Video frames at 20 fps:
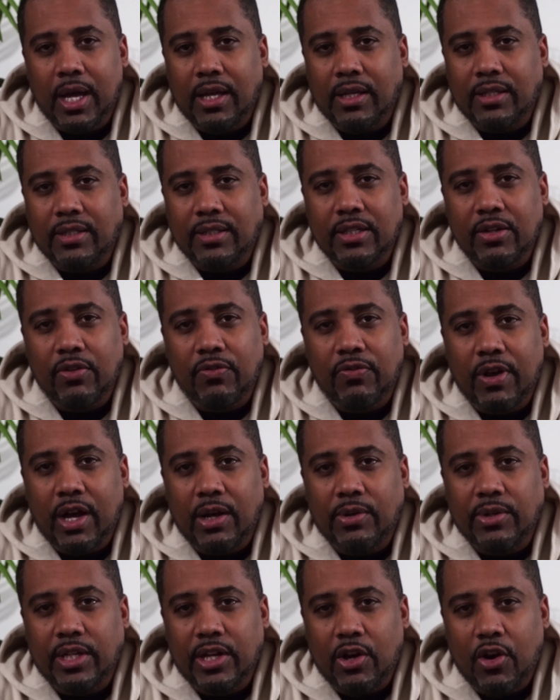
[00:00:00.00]
I still
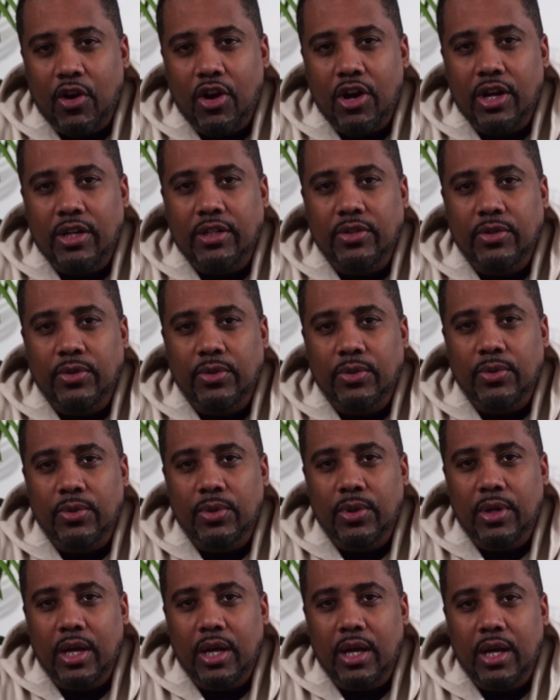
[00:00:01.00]
found it hard
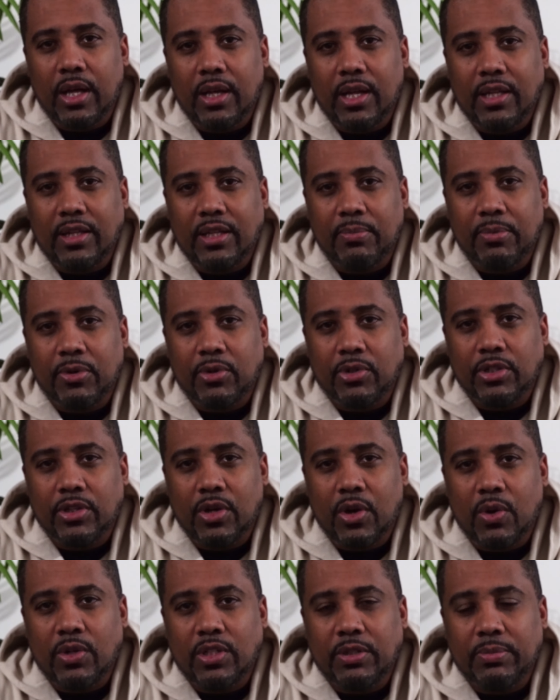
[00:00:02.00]
to let the person
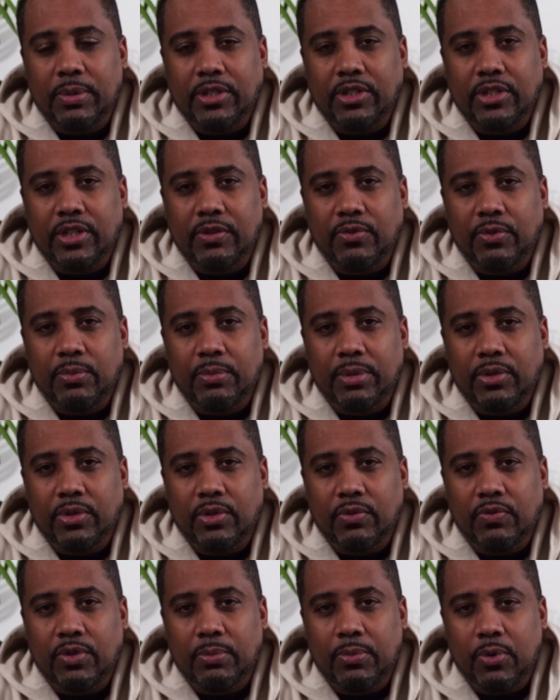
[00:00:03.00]
go, especially if you build
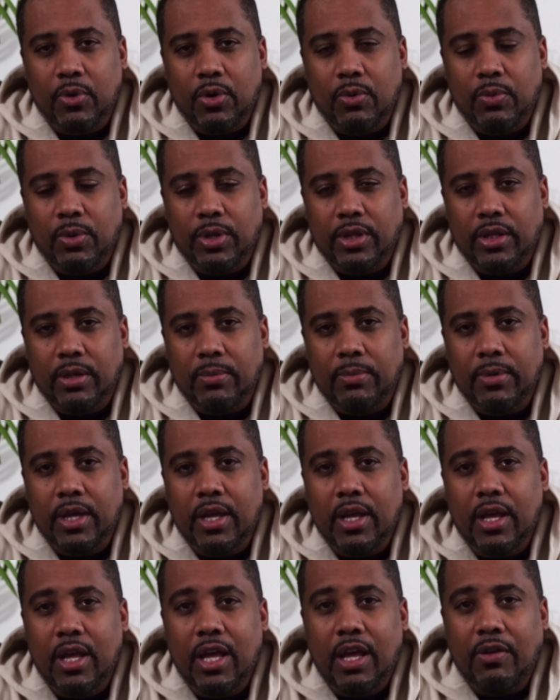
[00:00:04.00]
a rapport with them,
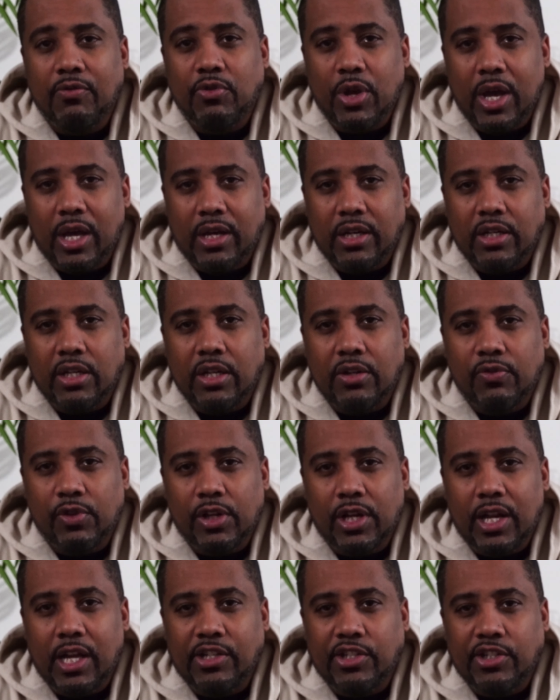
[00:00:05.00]
if you had a good
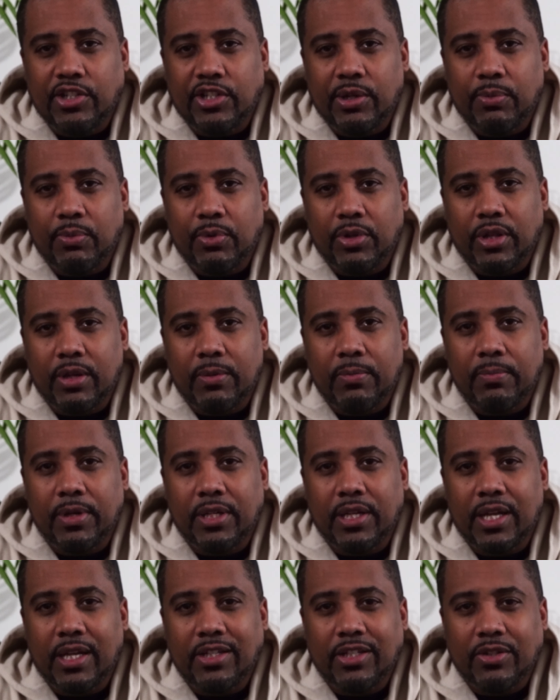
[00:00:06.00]
relationship with them,
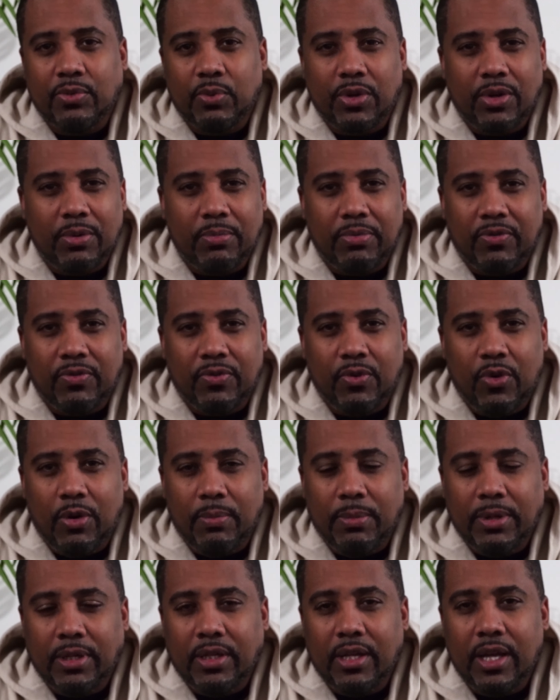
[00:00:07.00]
but they just weren't
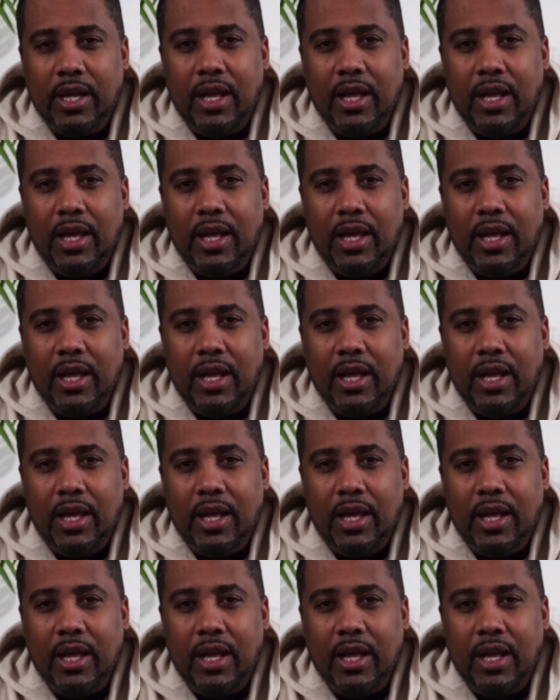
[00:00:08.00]
performing.